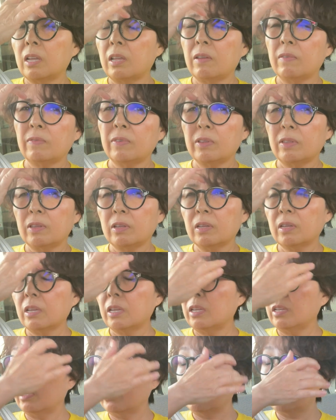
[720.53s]
everything
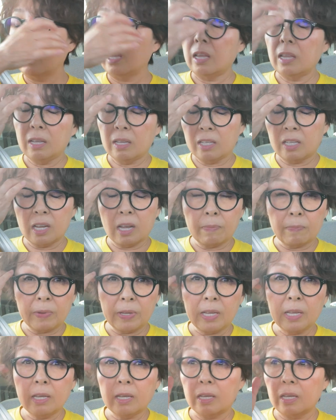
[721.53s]
in
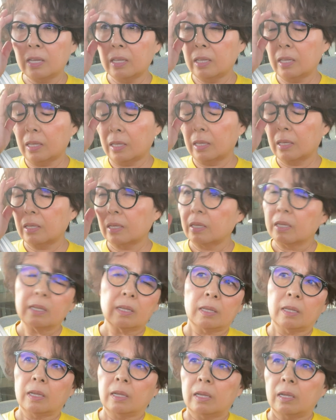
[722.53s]
Japanese,
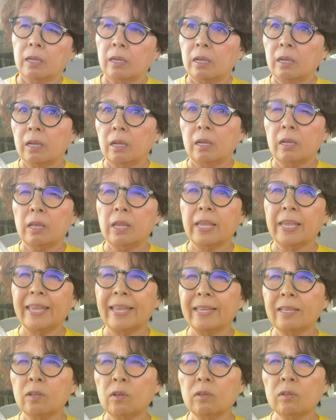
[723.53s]
they
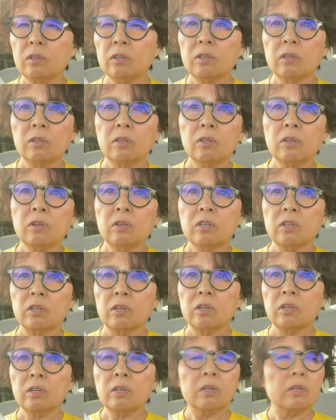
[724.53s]
cannot
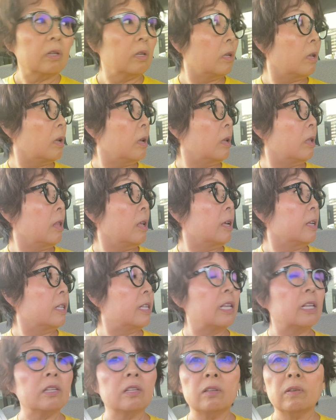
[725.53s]
nurture their
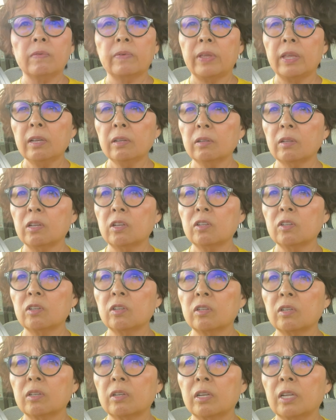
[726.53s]
sense of
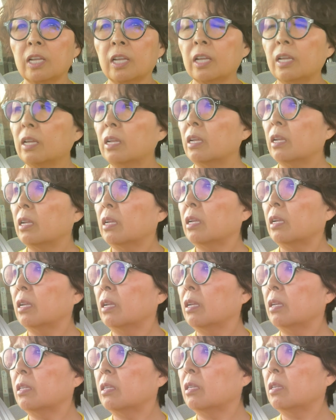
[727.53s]
English.
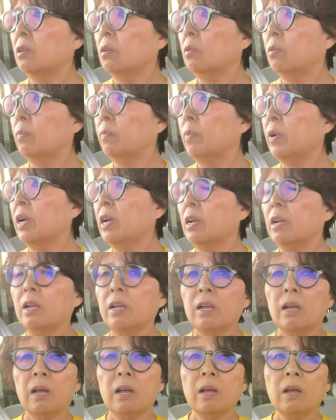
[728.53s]
So, but
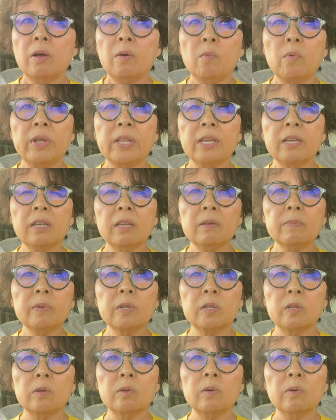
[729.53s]
when it
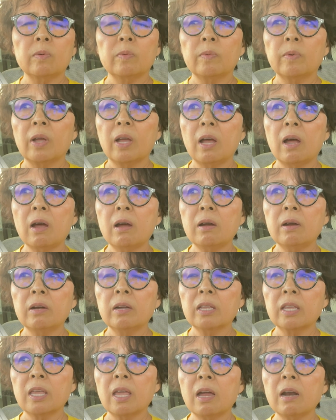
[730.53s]
comes to
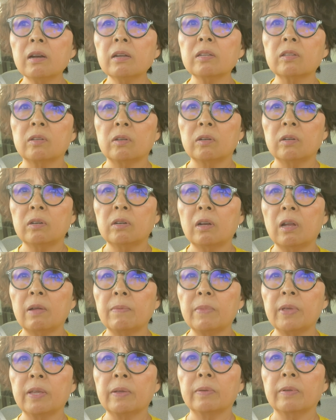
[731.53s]
our character, I
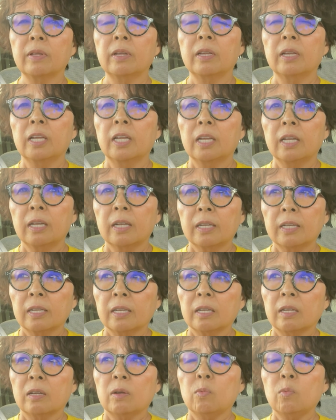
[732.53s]
mean,
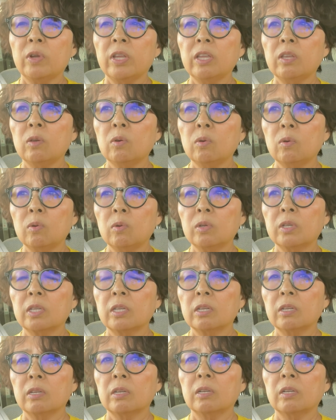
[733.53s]
we
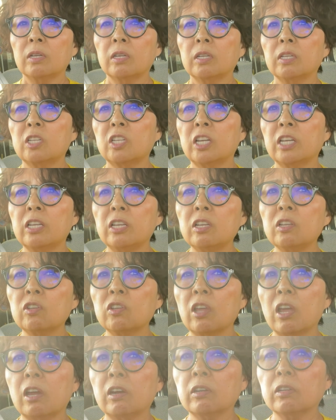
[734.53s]
use
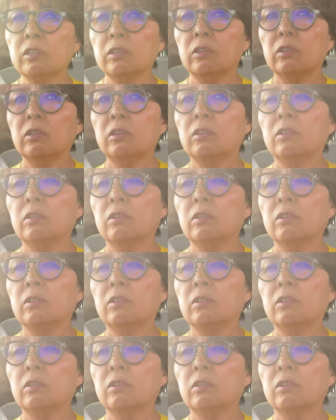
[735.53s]
Chinese character,